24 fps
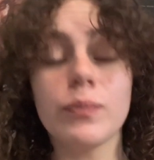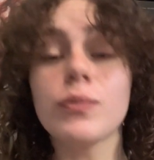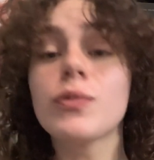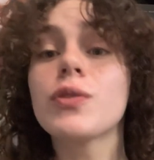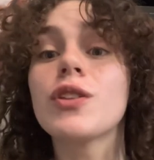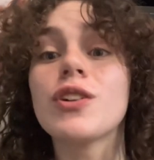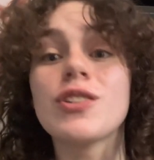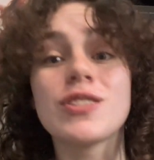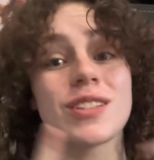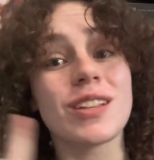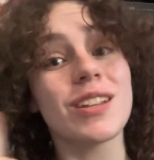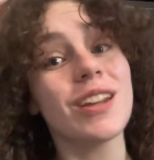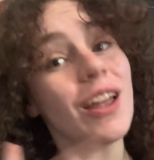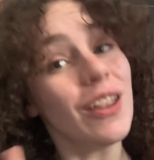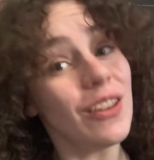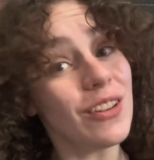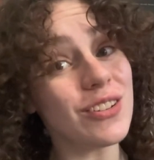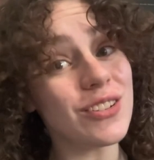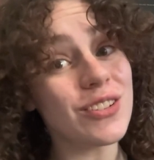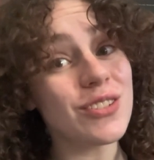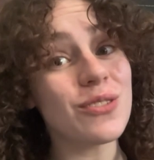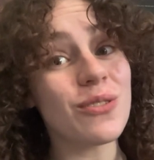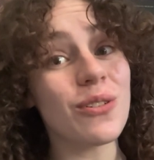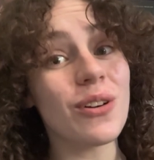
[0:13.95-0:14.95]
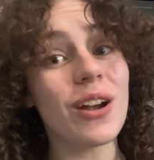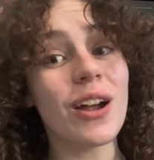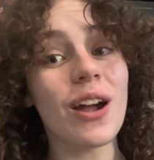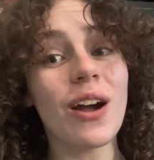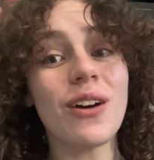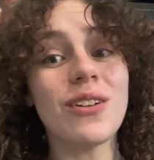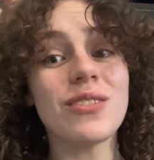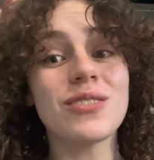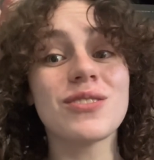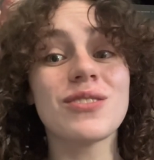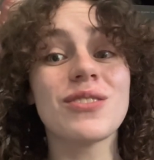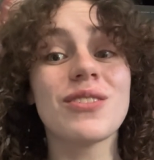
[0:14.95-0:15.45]
There's another store I
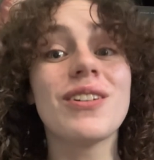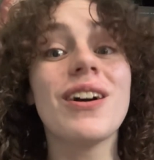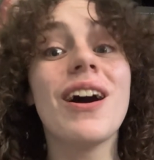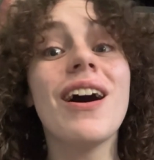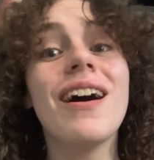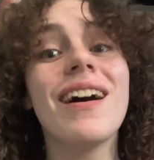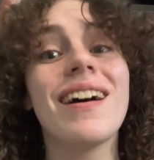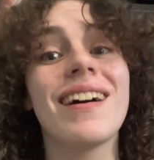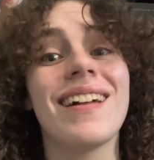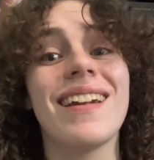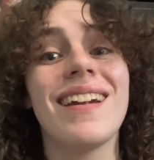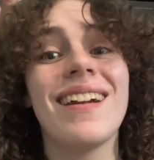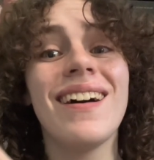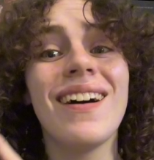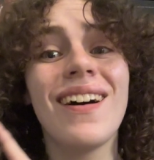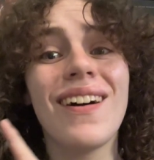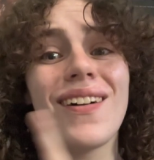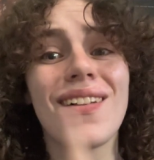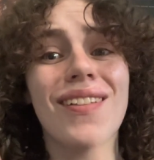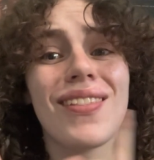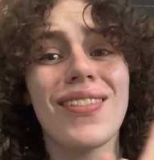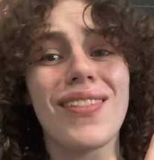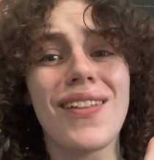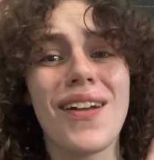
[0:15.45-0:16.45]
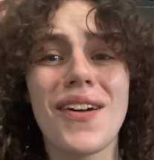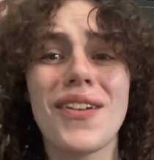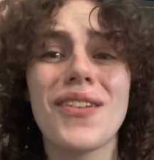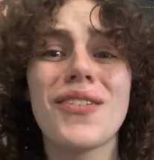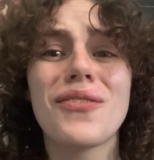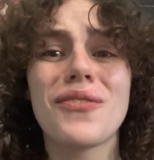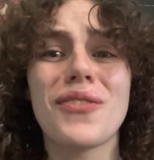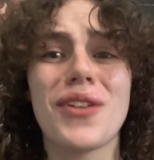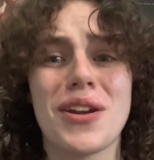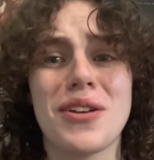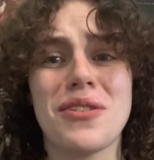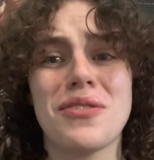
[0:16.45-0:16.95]
also got a lot
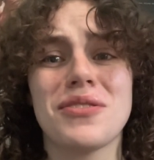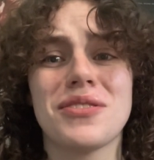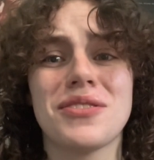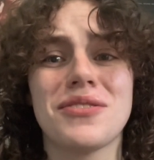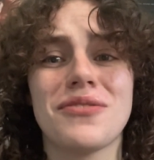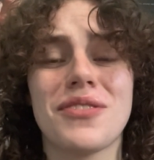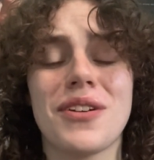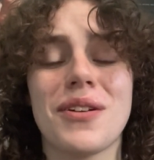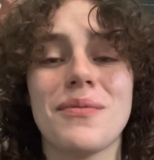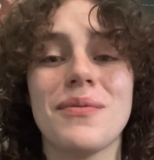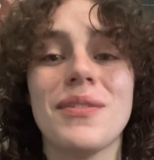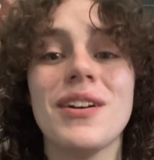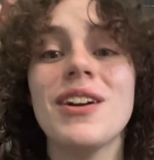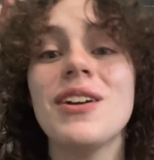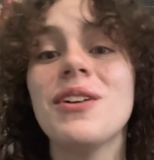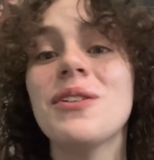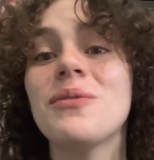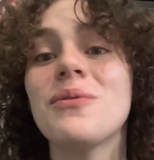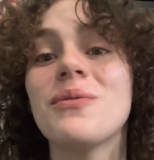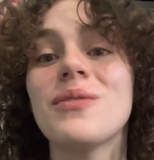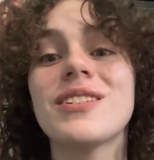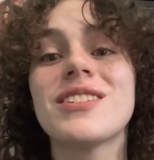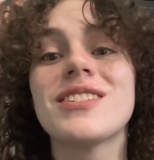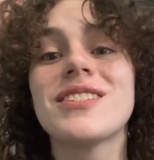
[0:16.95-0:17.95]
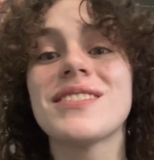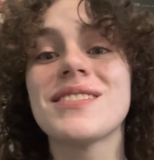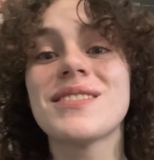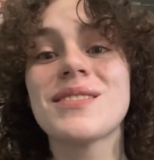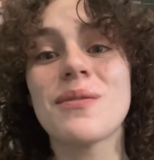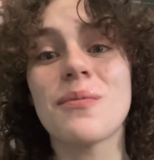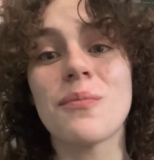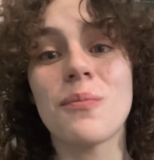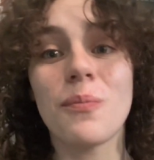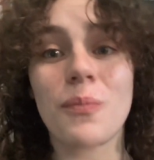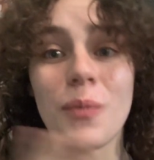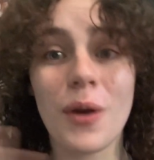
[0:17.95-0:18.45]
of records from, which is
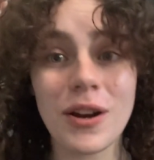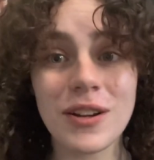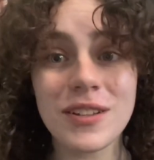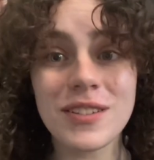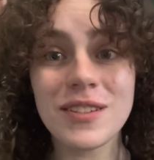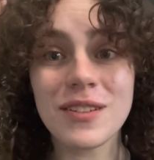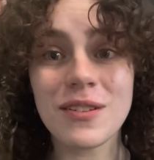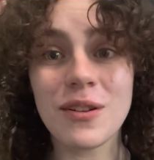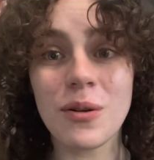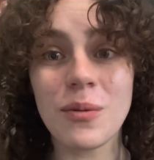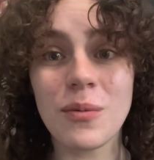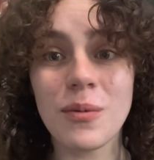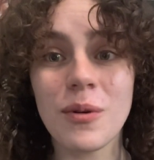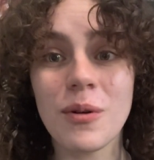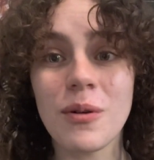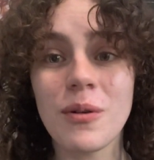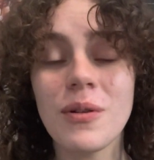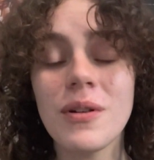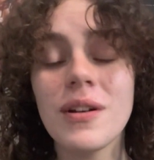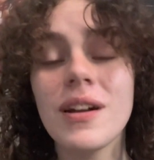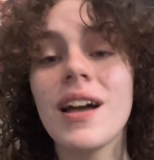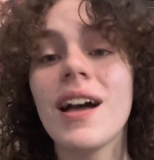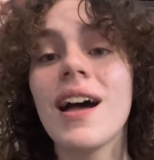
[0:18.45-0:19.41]
Barnes & Noble.